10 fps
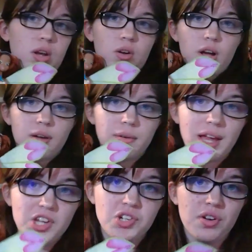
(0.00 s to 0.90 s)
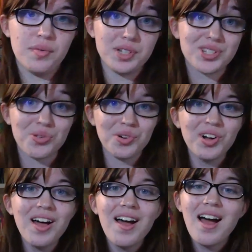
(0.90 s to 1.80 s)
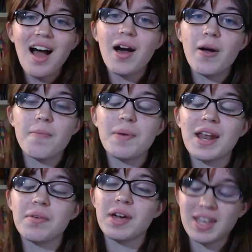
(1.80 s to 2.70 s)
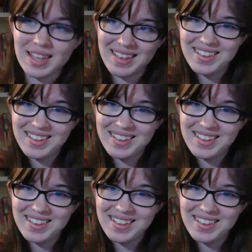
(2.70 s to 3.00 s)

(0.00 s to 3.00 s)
or uh, Ayushidol, which is cool. Um, but anyway,